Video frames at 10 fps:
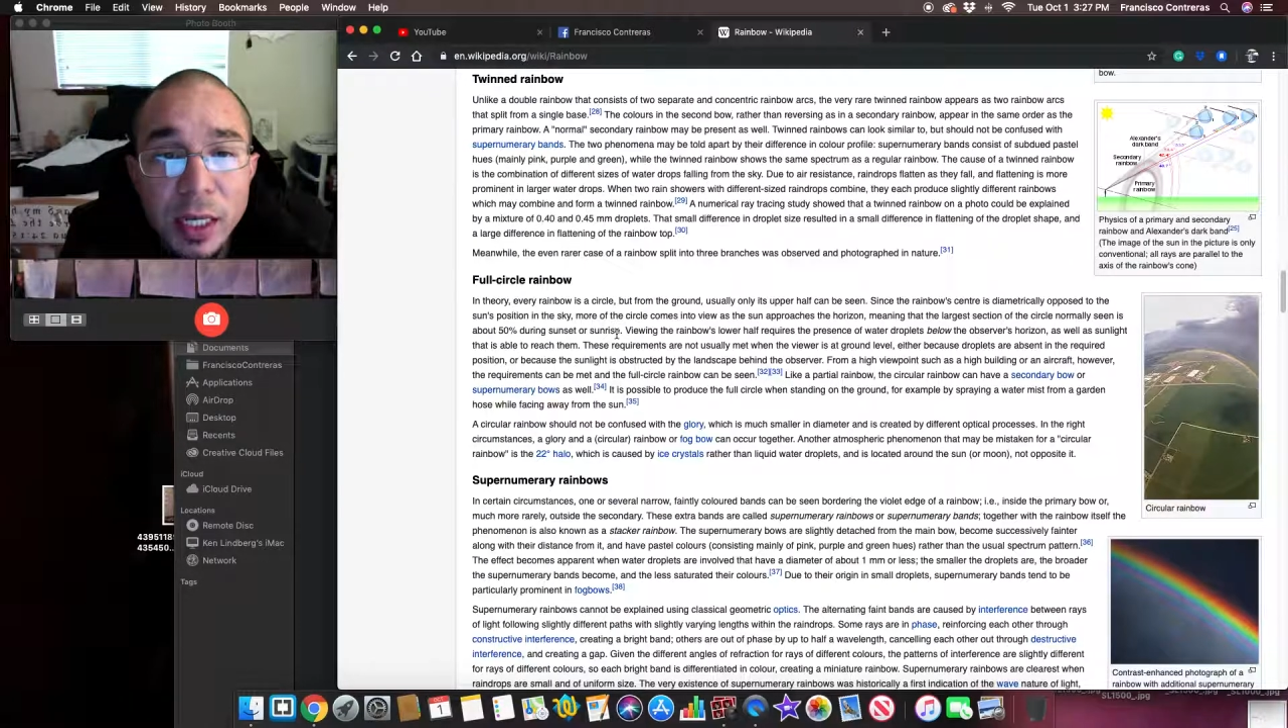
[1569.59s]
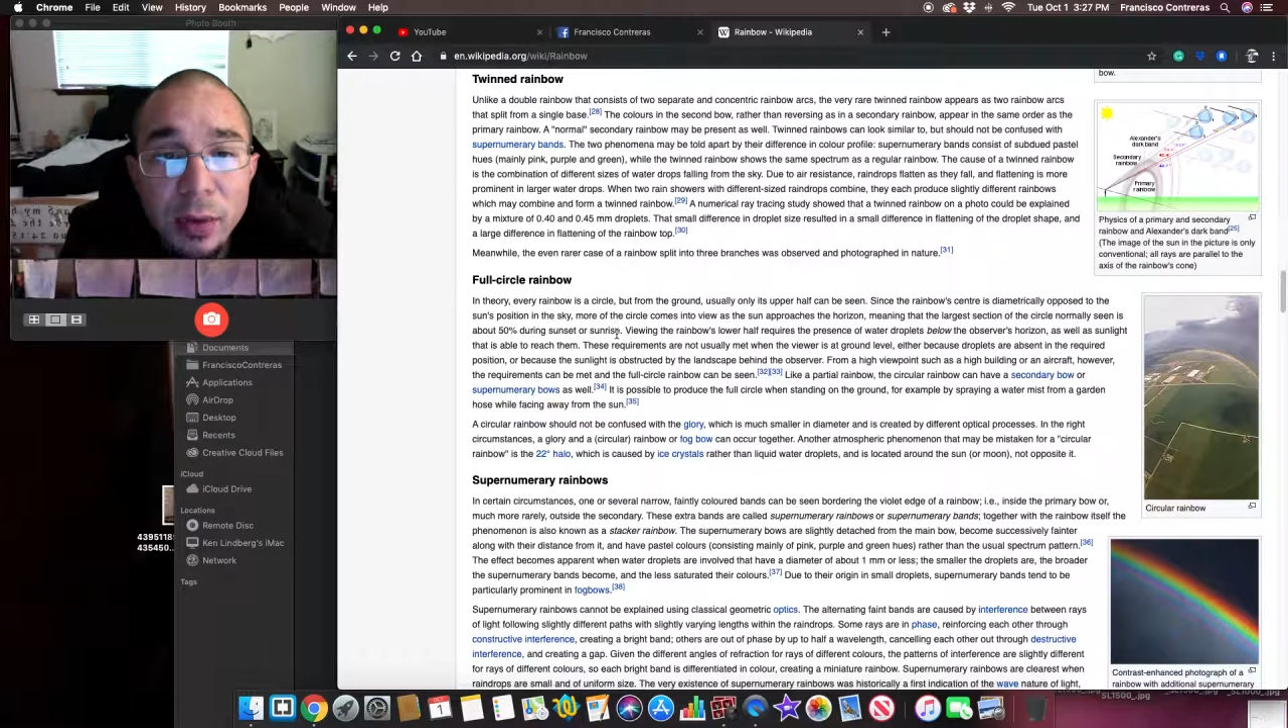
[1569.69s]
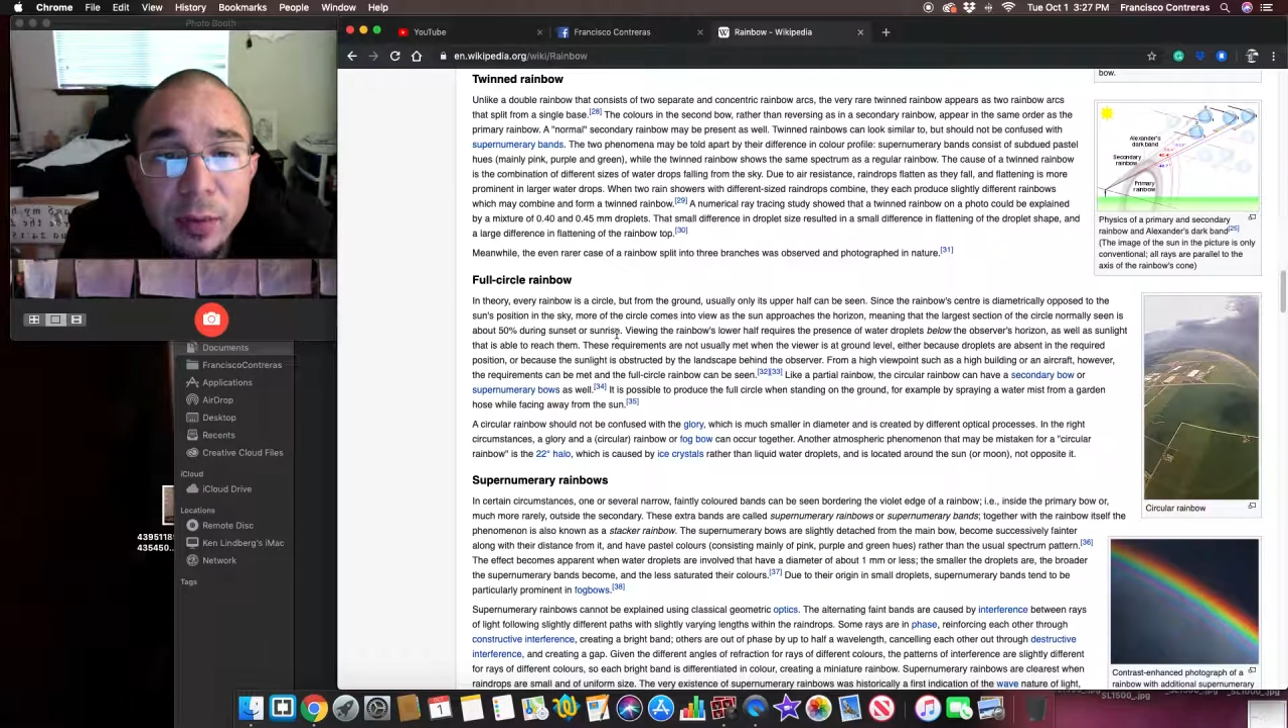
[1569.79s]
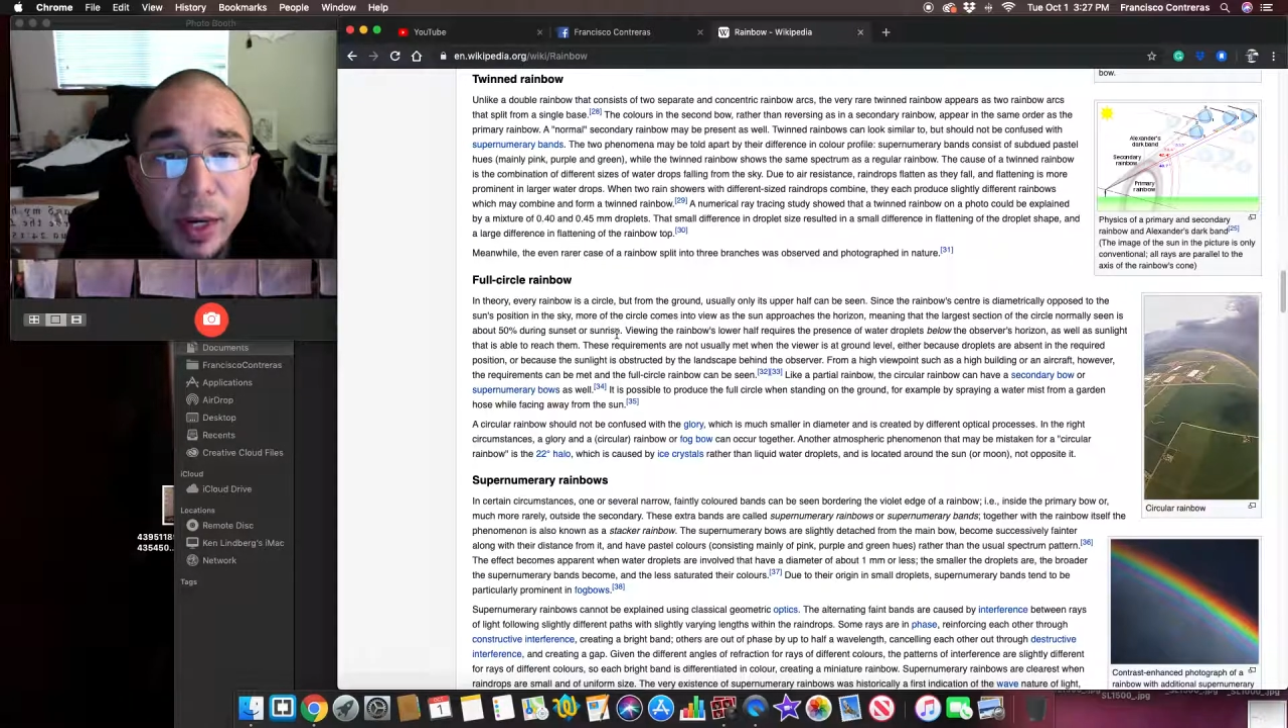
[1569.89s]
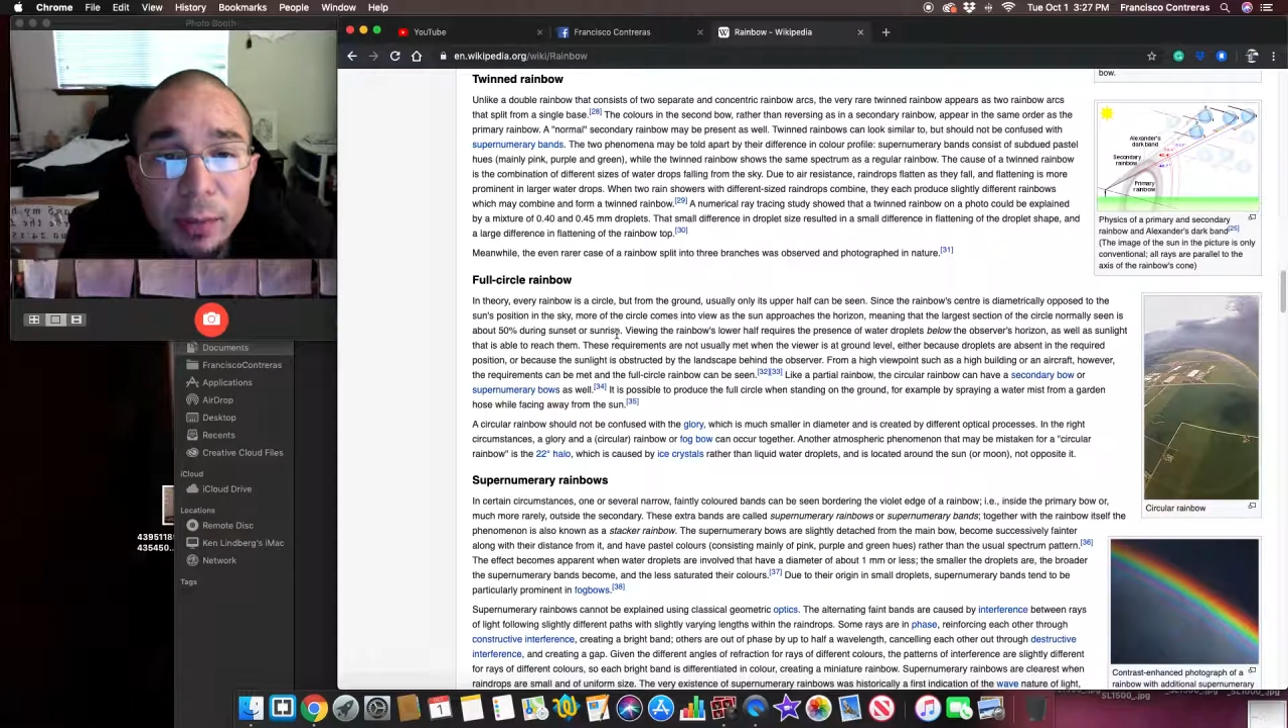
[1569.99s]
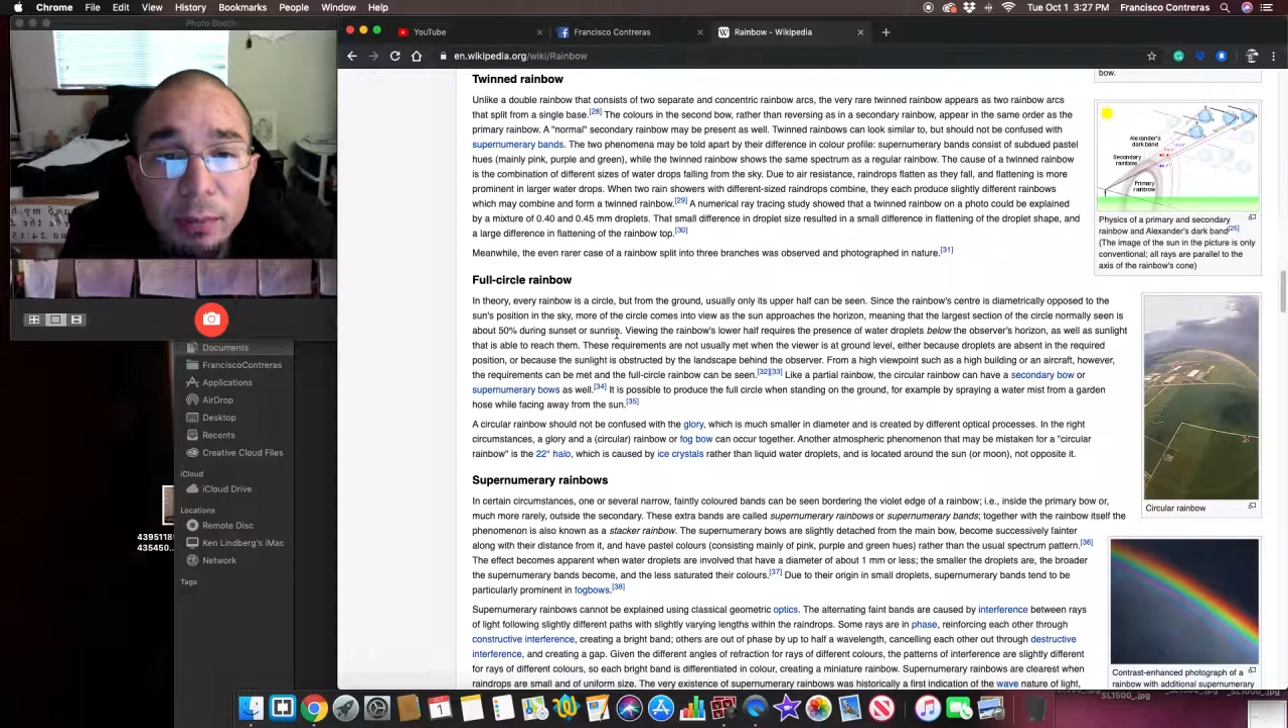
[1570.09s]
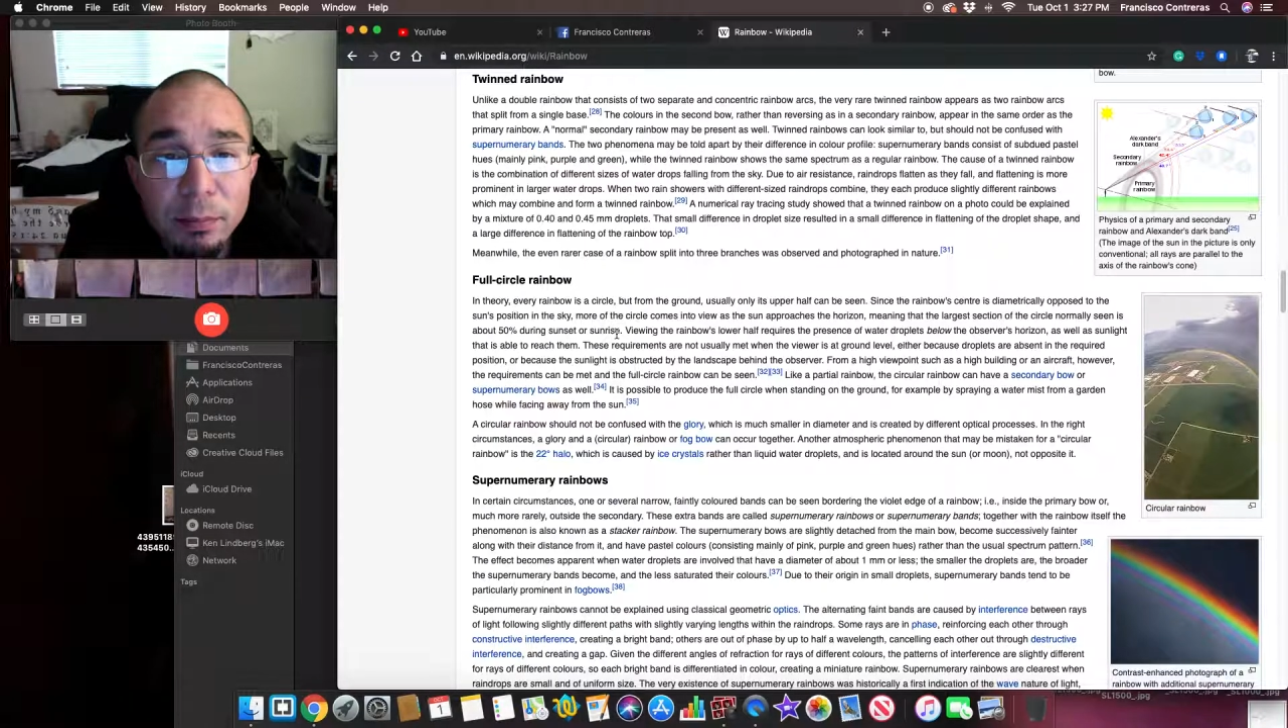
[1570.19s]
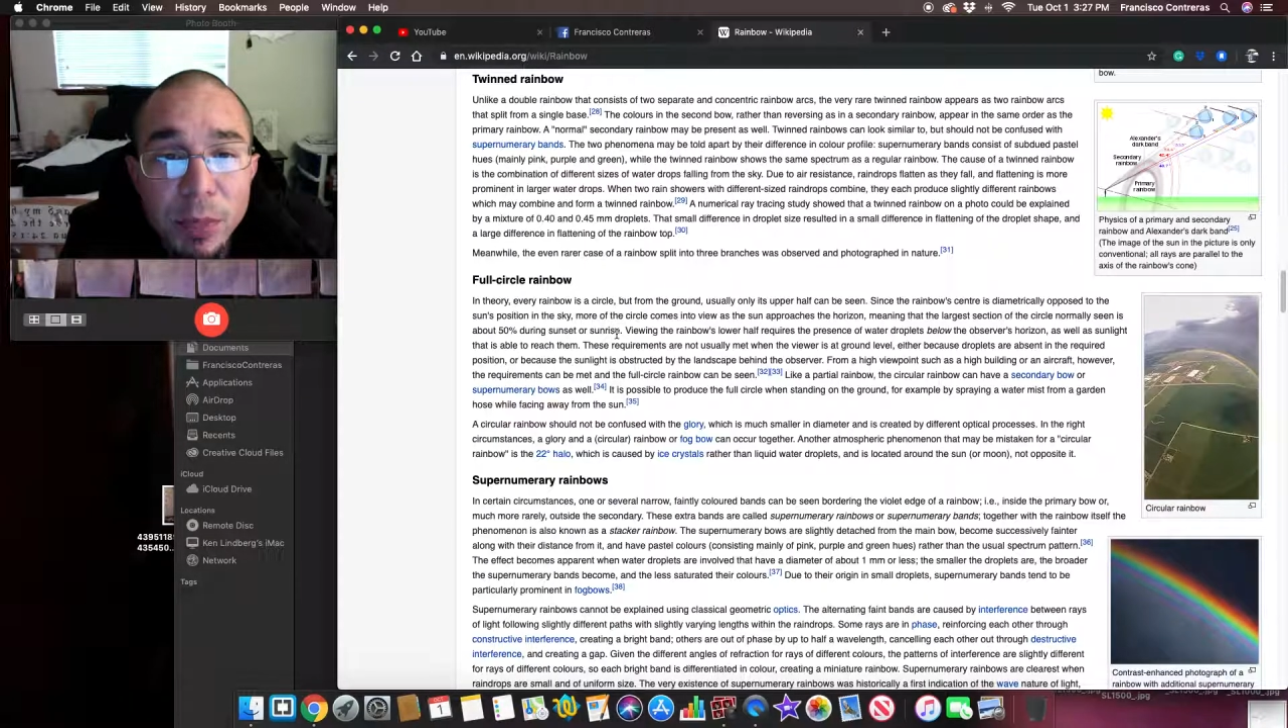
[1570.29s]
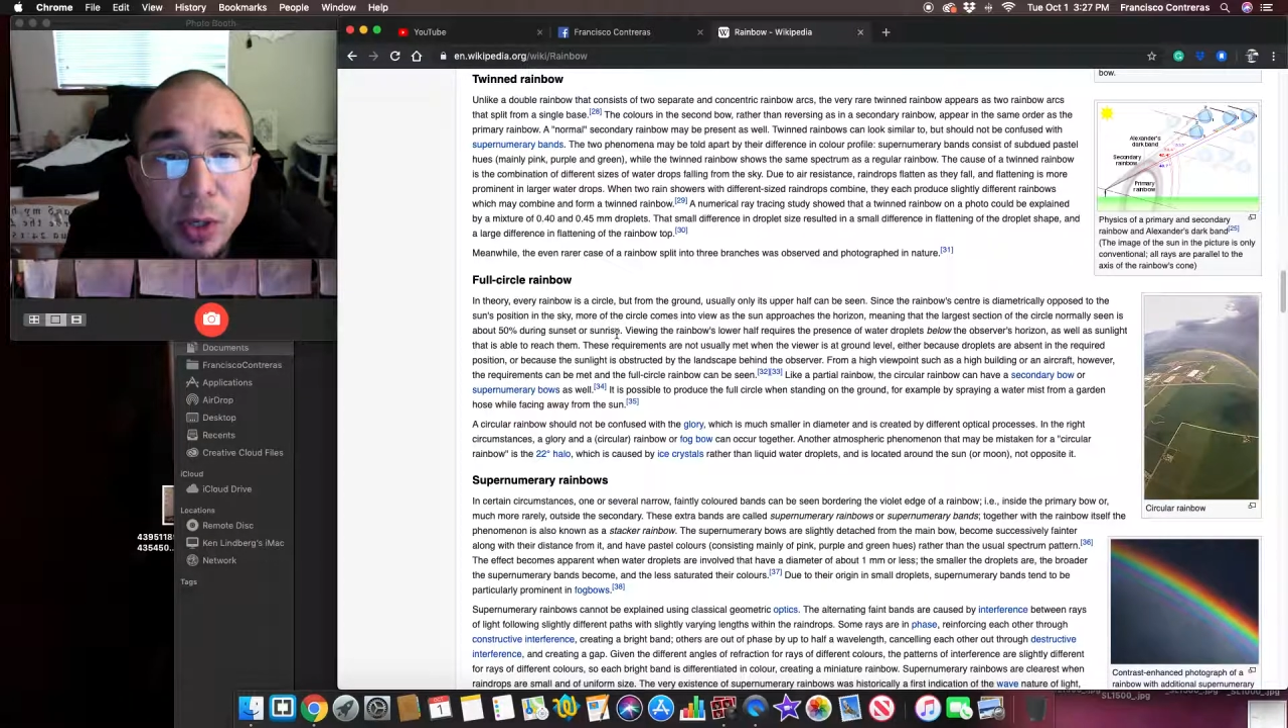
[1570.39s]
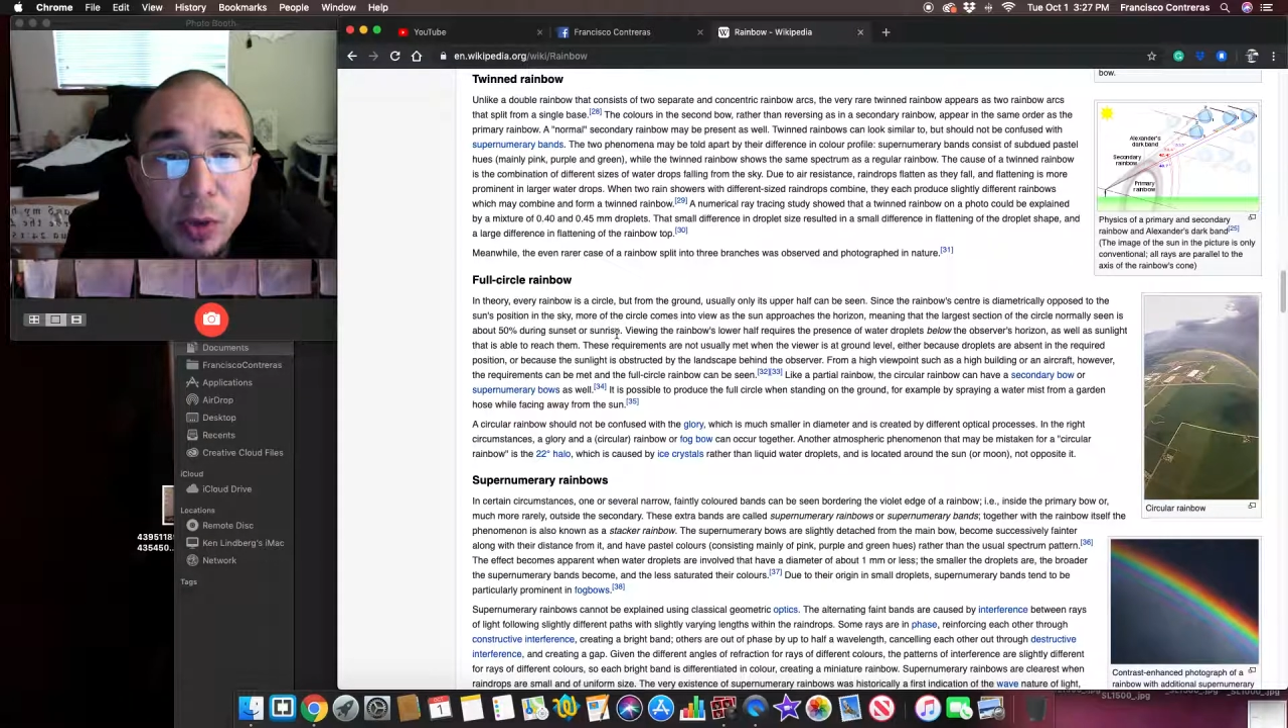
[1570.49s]

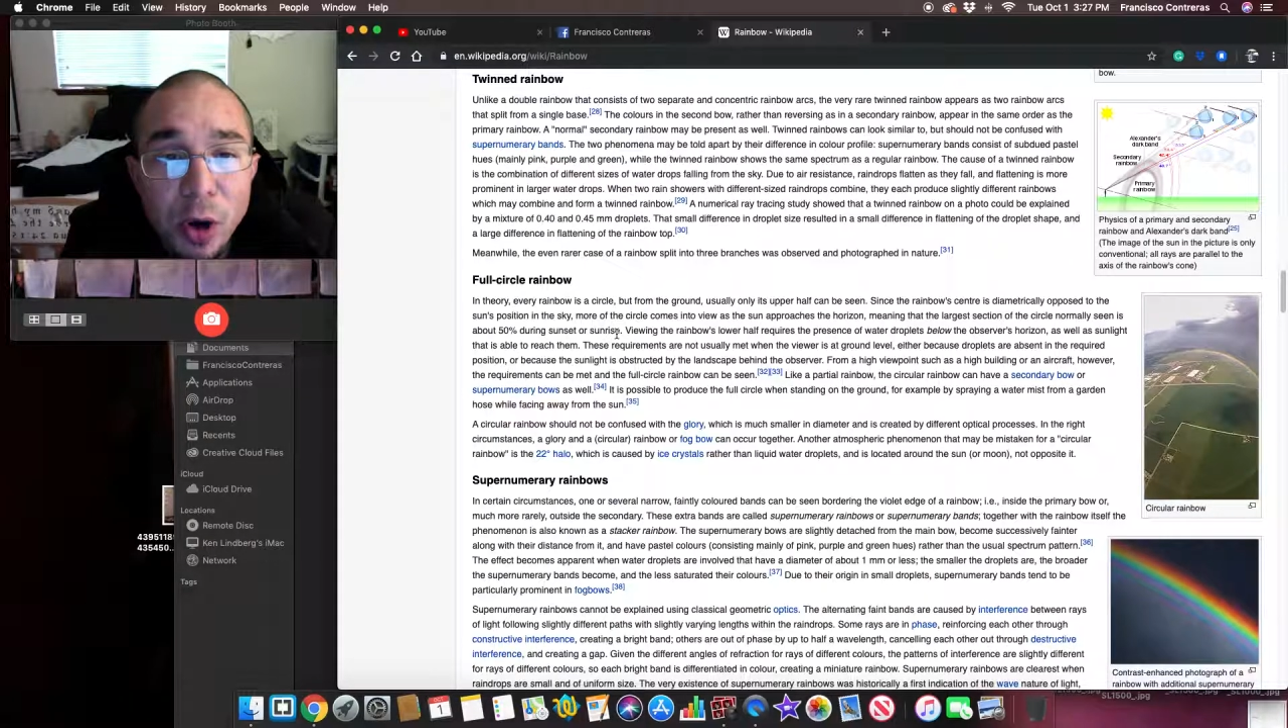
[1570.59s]
rainbow